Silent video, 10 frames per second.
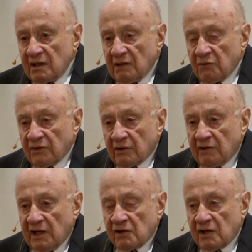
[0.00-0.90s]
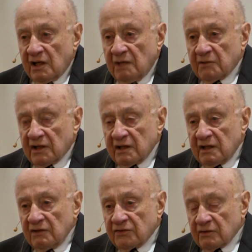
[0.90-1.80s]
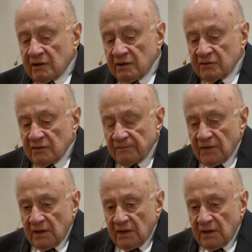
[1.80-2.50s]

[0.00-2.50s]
and when the crash came in 1930s,